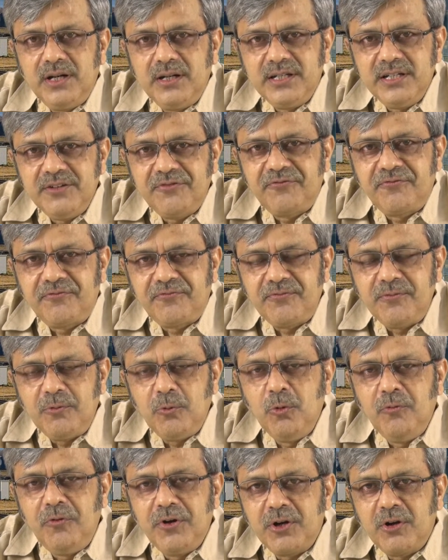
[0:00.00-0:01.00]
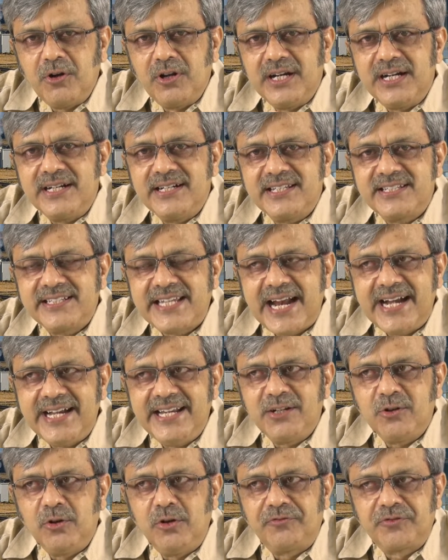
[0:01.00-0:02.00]
if overall
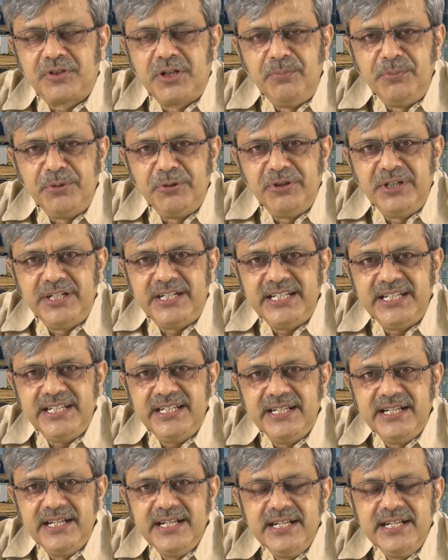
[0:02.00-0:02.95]
understanding of community,